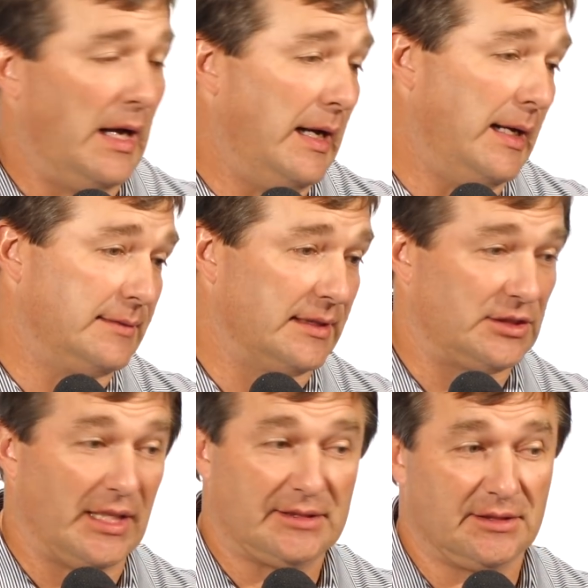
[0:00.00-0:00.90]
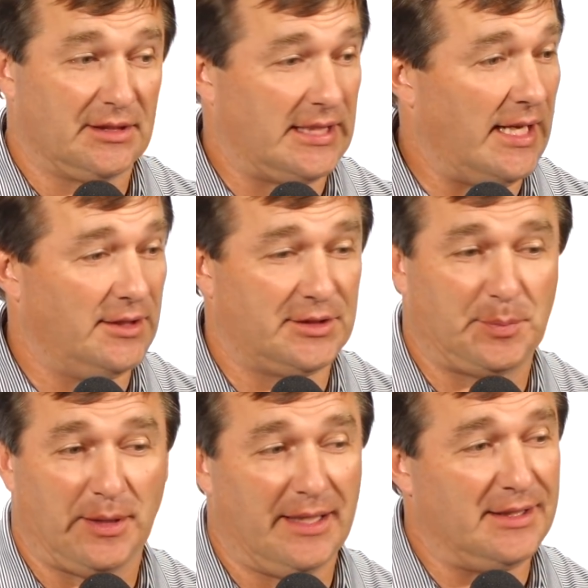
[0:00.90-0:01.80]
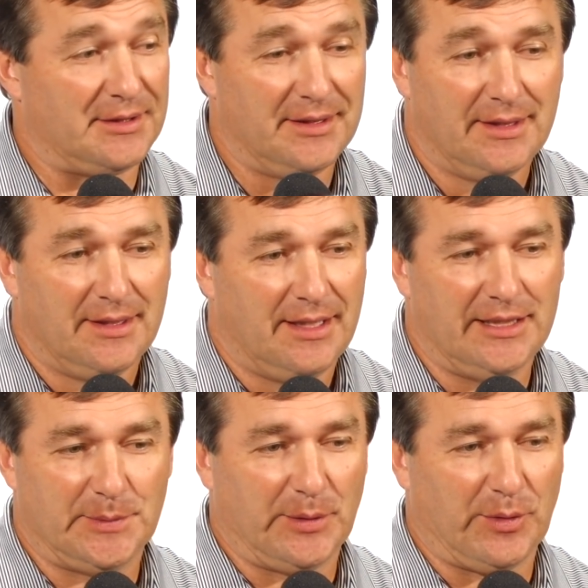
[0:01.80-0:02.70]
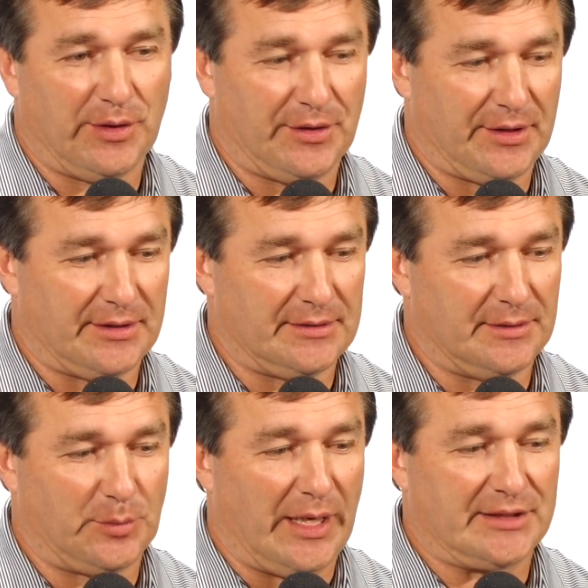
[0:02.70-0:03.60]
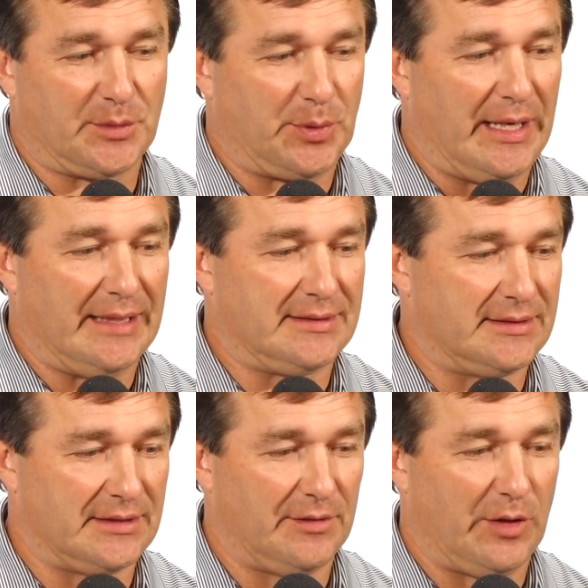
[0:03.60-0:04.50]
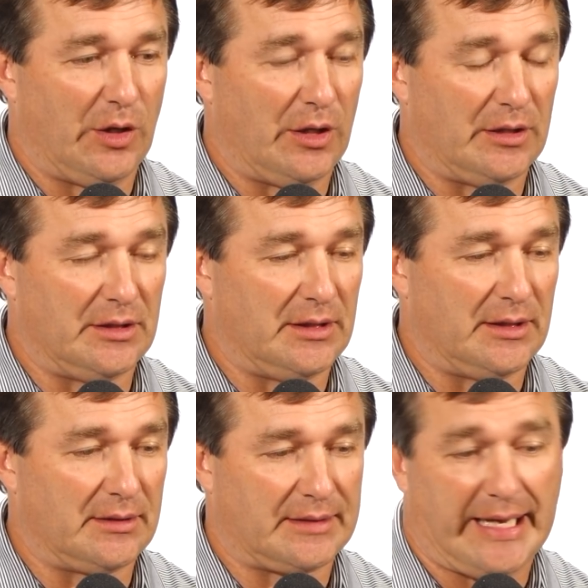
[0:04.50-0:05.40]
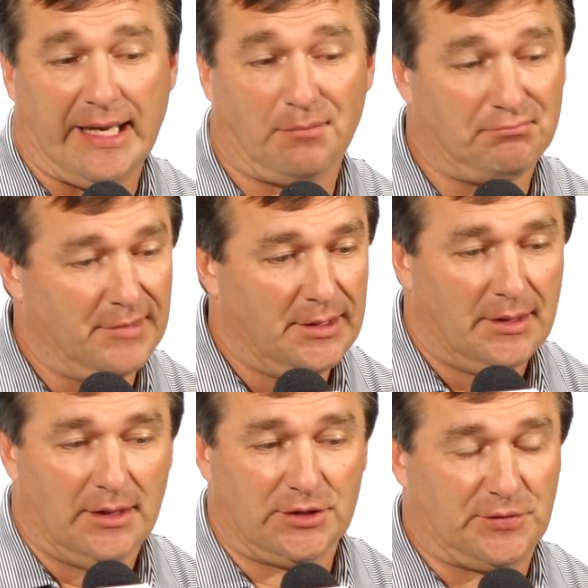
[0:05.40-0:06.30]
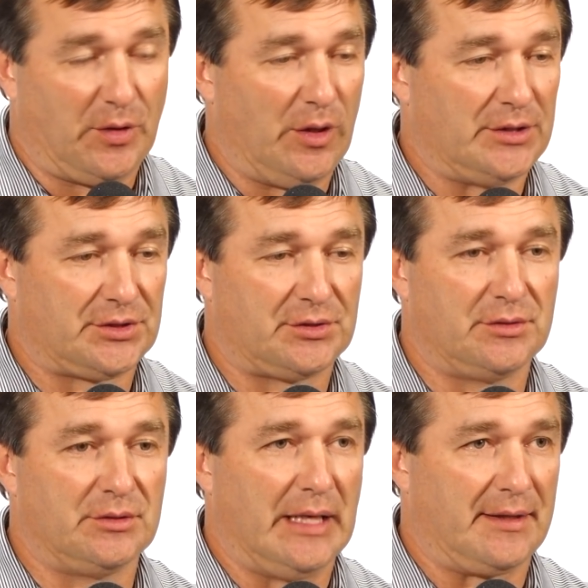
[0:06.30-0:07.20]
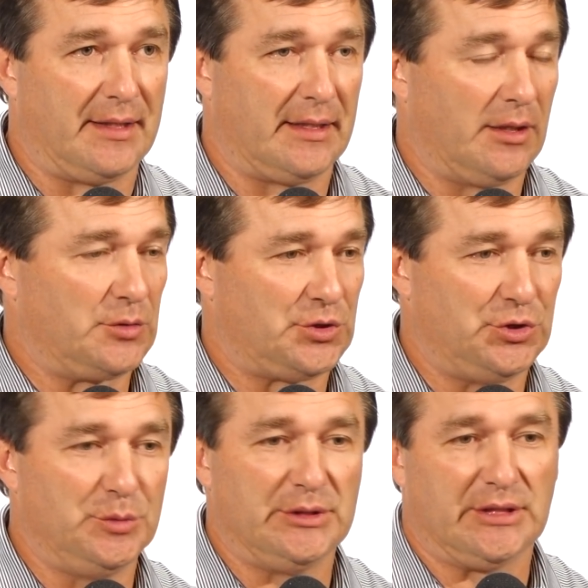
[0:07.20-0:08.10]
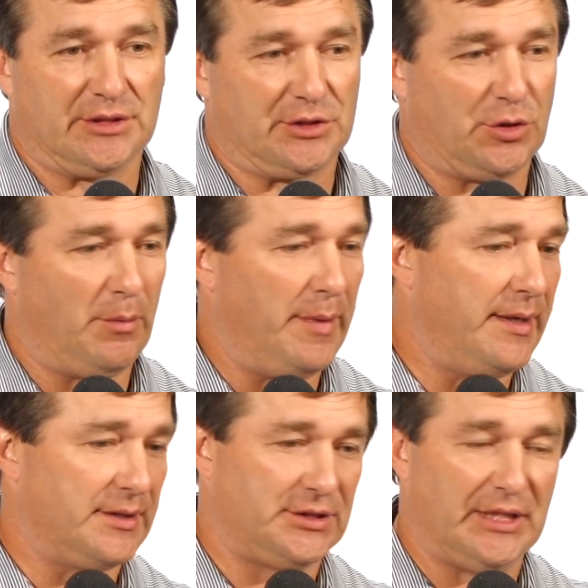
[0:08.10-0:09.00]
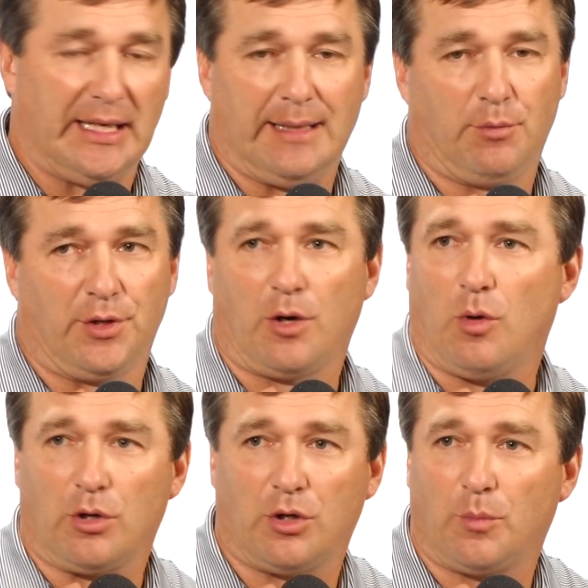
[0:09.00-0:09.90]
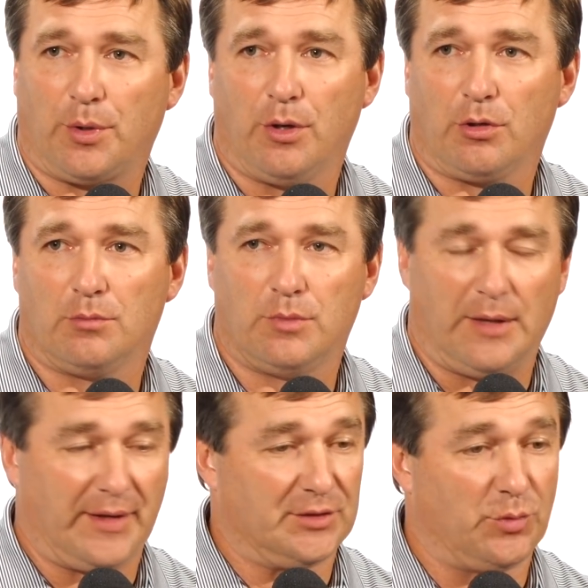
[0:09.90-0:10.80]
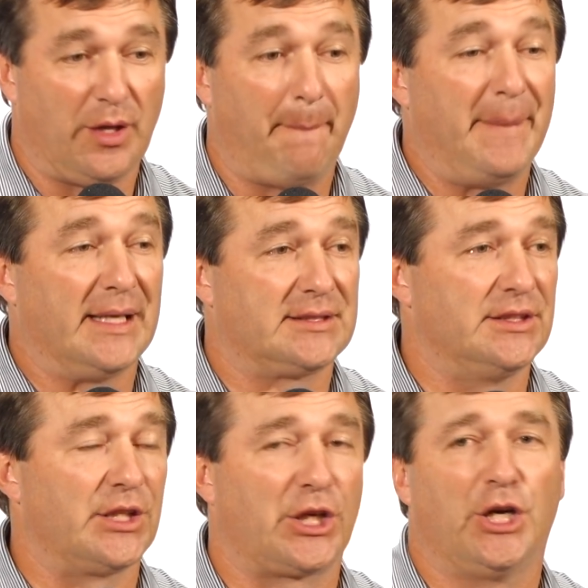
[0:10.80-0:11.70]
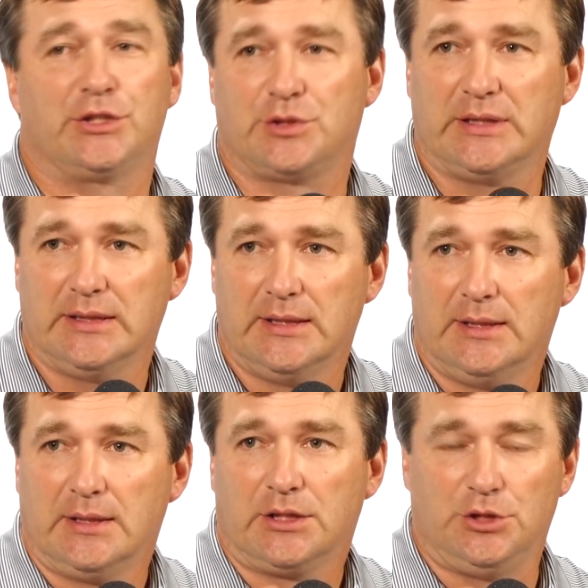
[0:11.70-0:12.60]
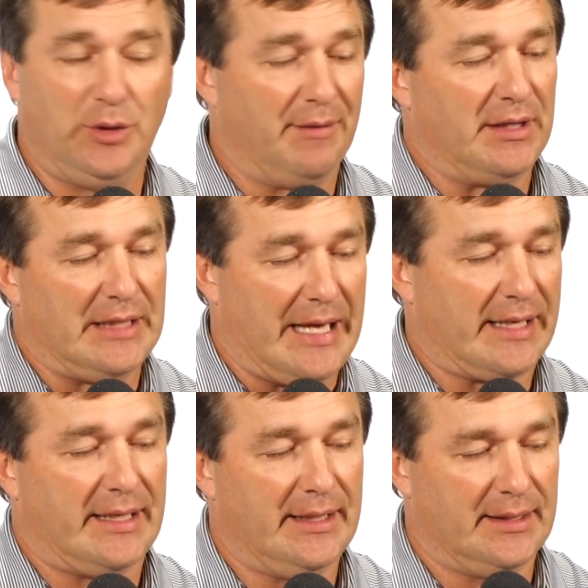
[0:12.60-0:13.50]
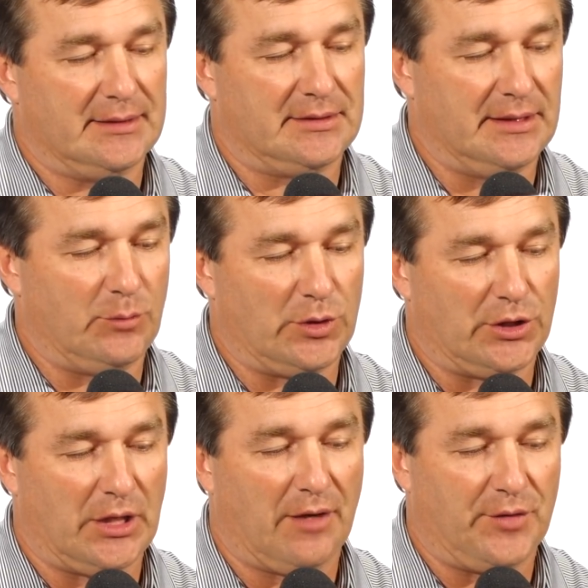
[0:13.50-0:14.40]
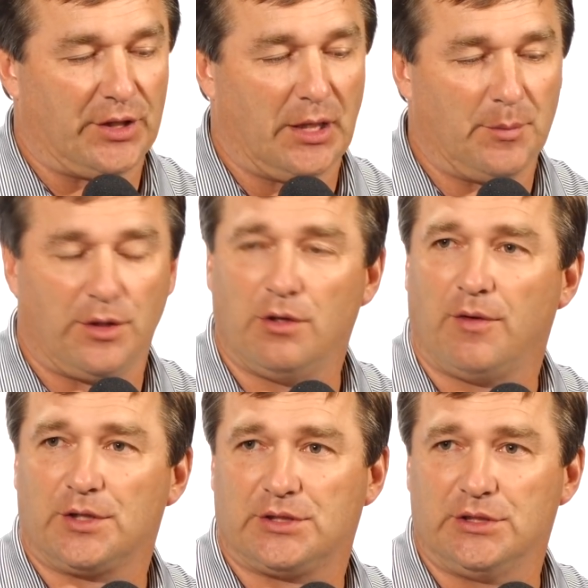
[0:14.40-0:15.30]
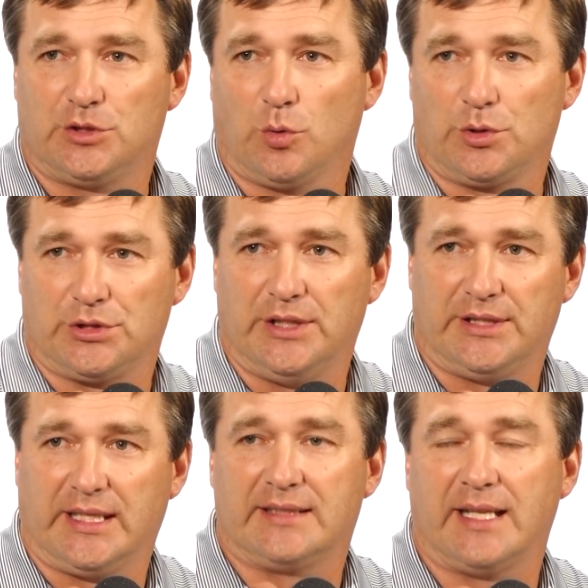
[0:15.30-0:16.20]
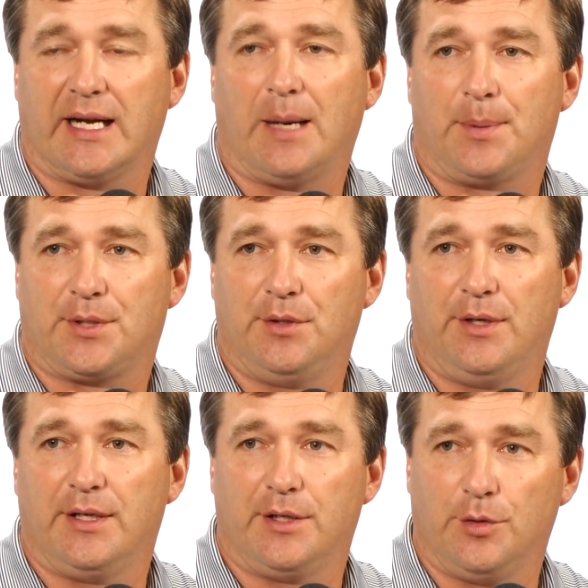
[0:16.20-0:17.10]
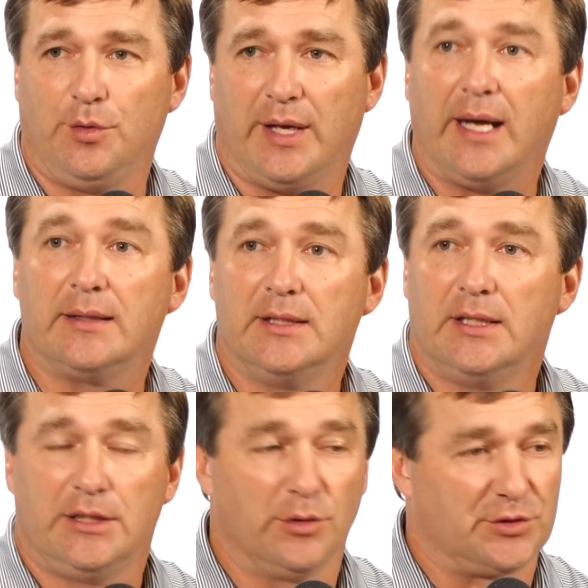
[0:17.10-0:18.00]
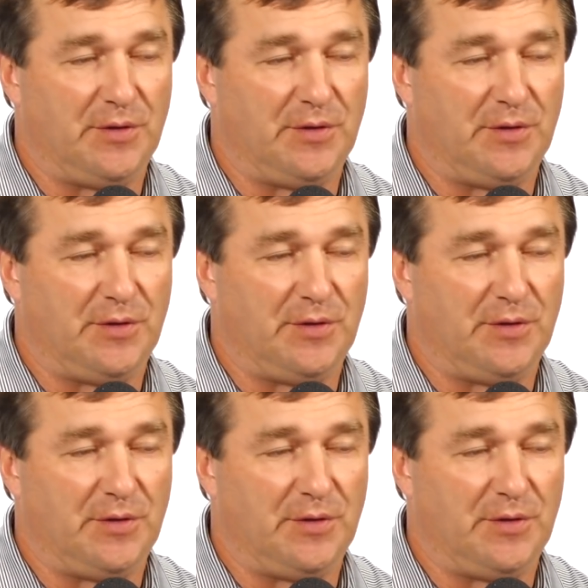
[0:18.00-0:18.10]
I think Stetson's a talented player. He's been one of the bright surprises of our camp. As far as, I think Coach Schumann does a tremendous job with our walk-on program. I think it's one of the best in the country, because you have a lot of kids that would love to come to the University of Georgia, and to get that opportunity to do that, you know, his